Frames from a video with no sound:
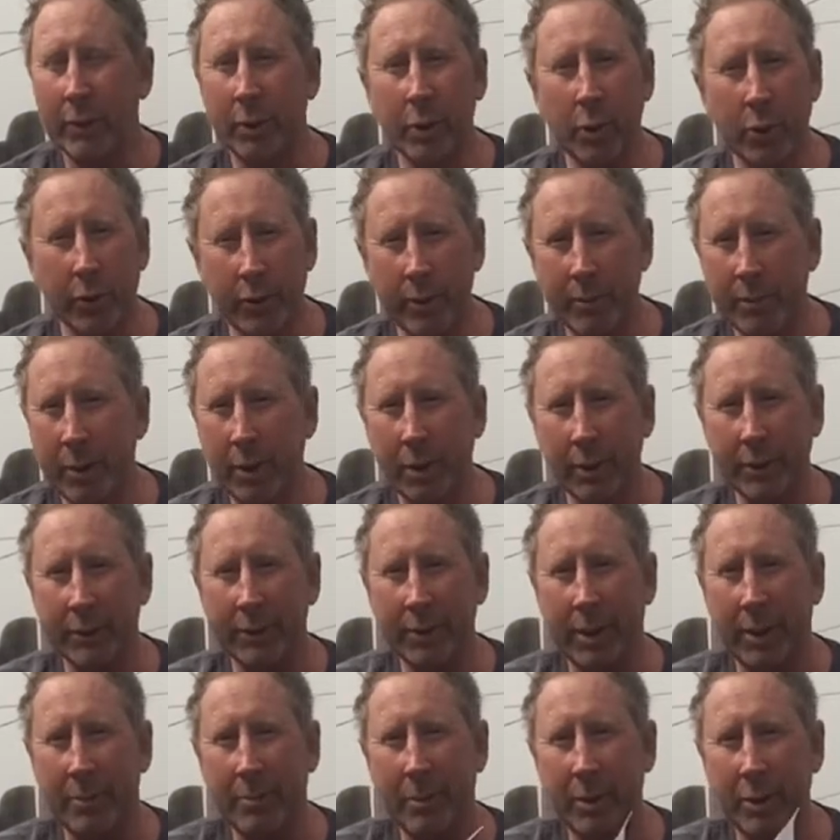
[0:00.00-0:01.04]
go to the middle of
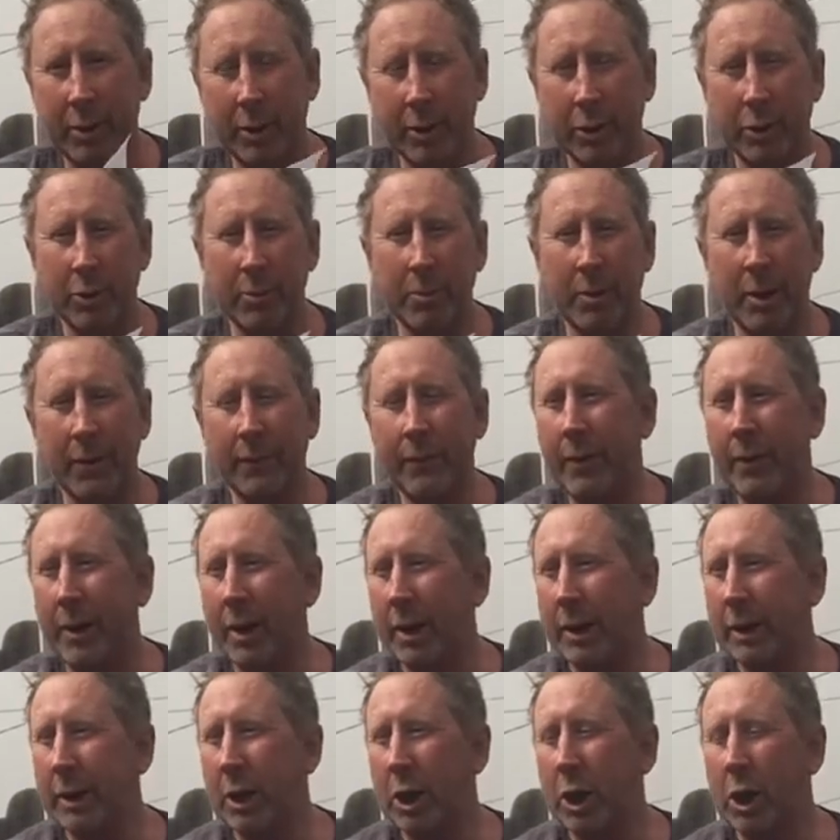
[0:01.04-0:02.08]
Siberia, you might find
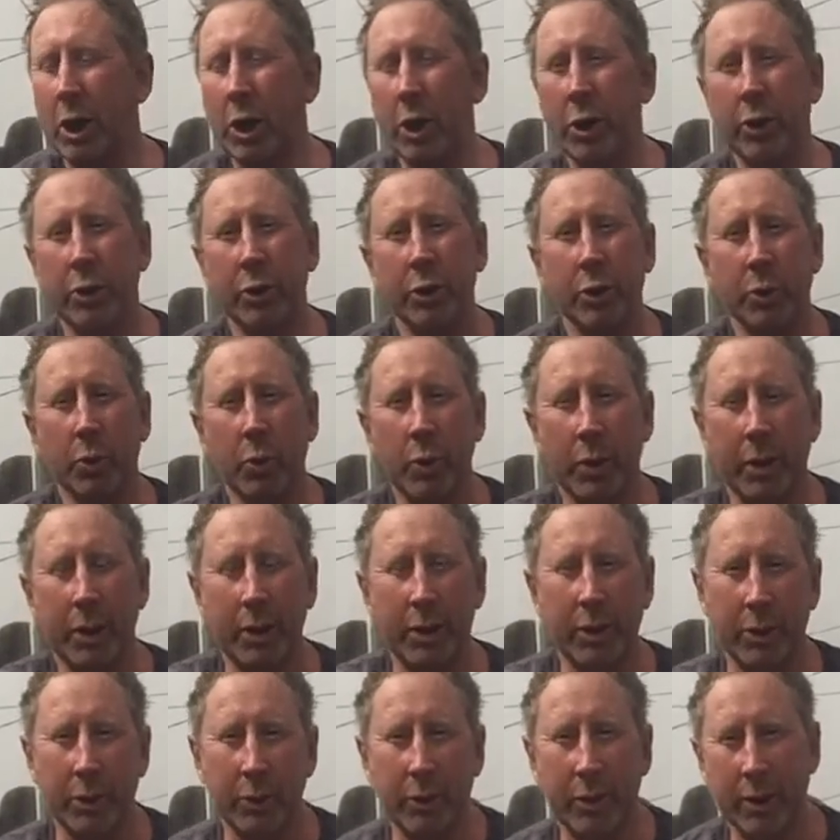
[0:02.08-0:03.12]
like a
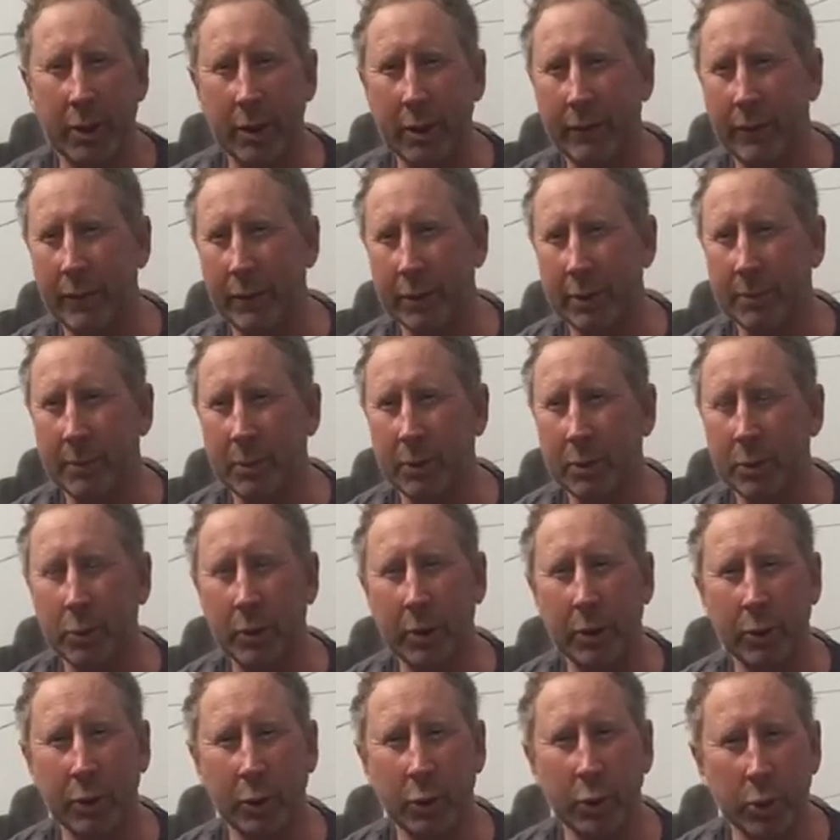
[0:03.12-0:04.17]
120-degree difference between
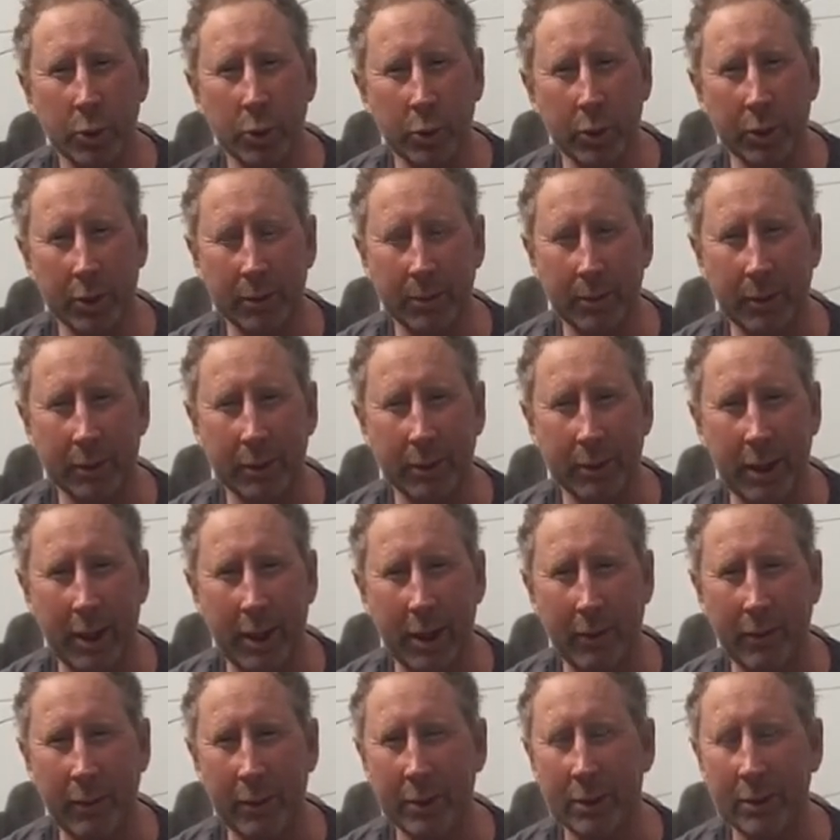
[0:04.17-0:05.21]
the coolest monthly
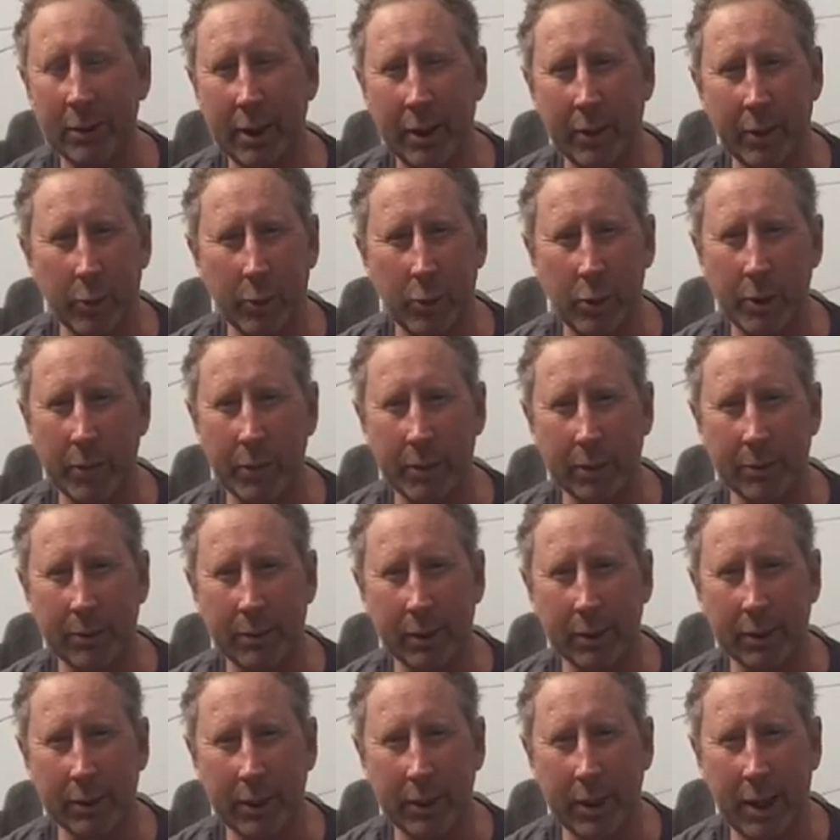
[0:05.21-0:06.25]
average and the warmest
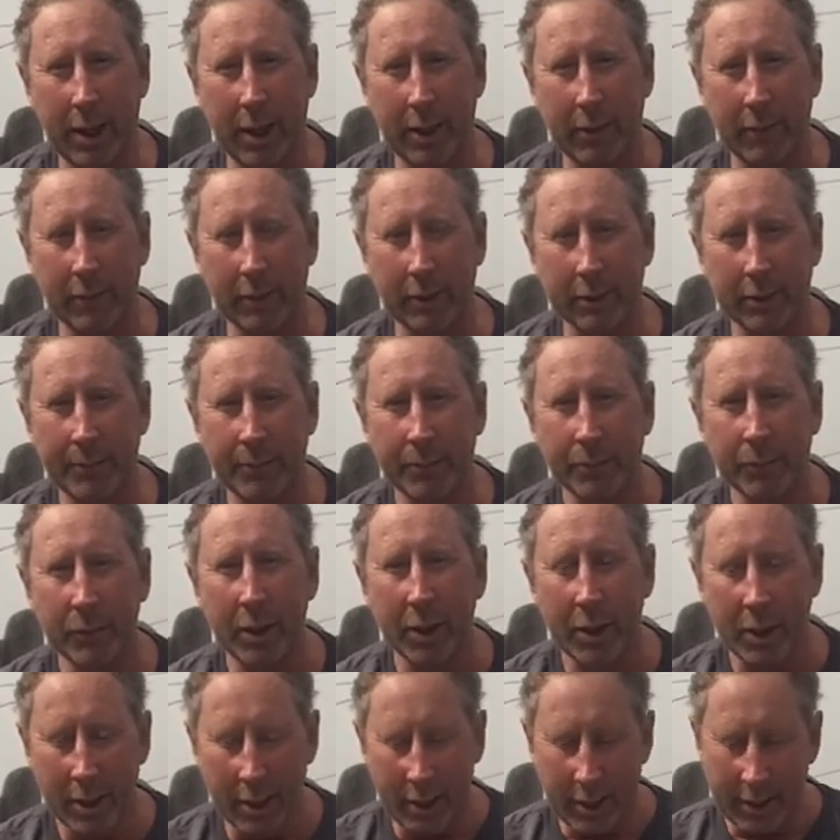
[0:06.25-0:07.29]
monthly average.
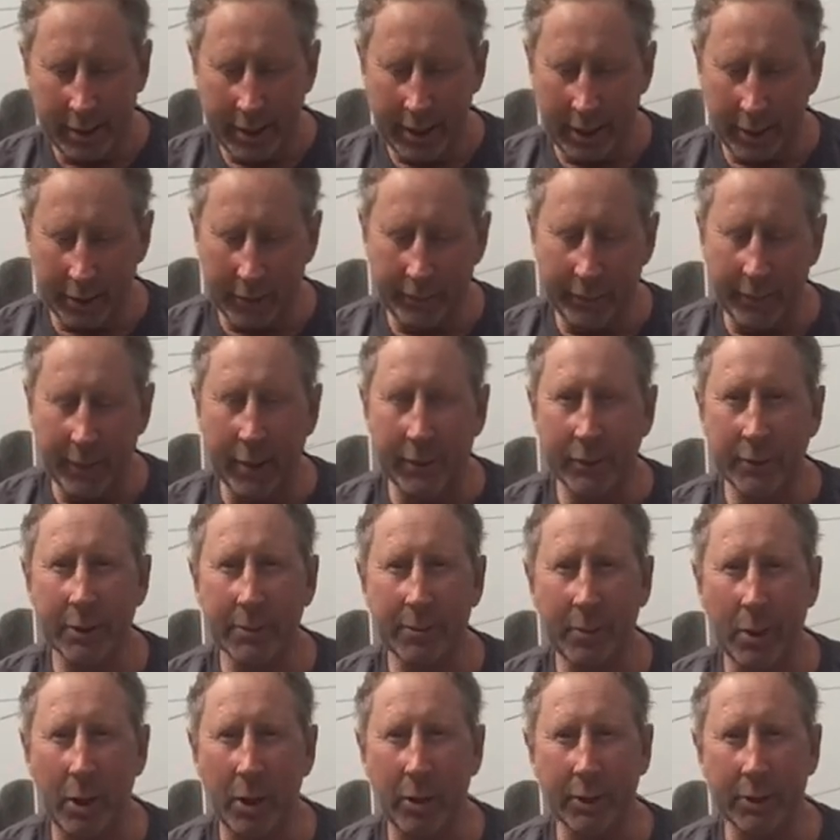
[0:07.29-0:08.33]
Now to find the
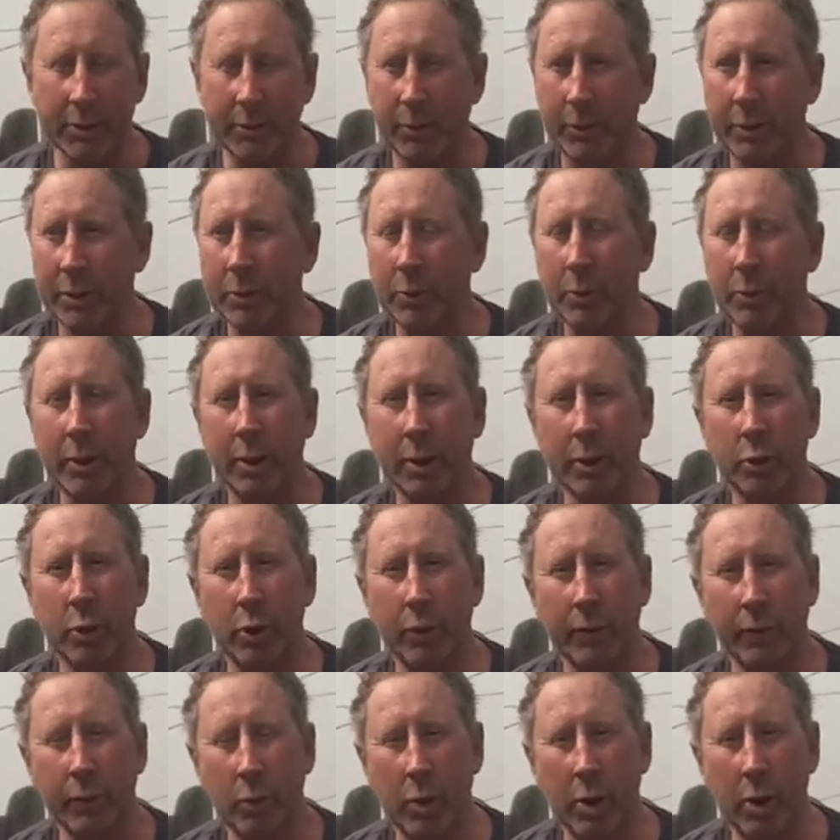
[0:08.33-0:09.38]
smallest one, you want to go
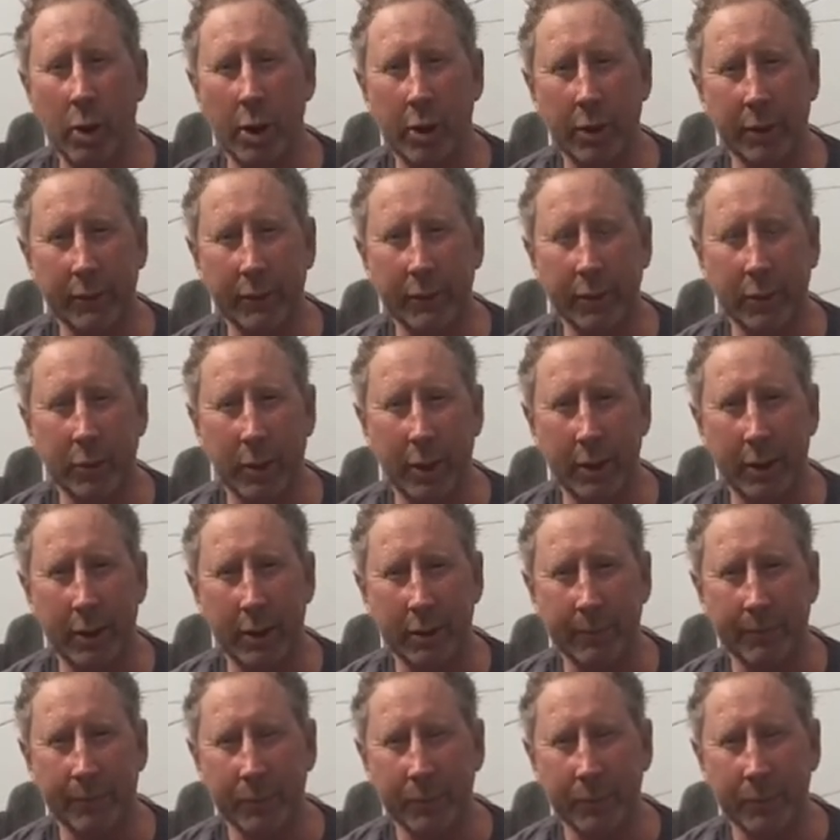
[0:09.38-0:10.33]
over water at the equator.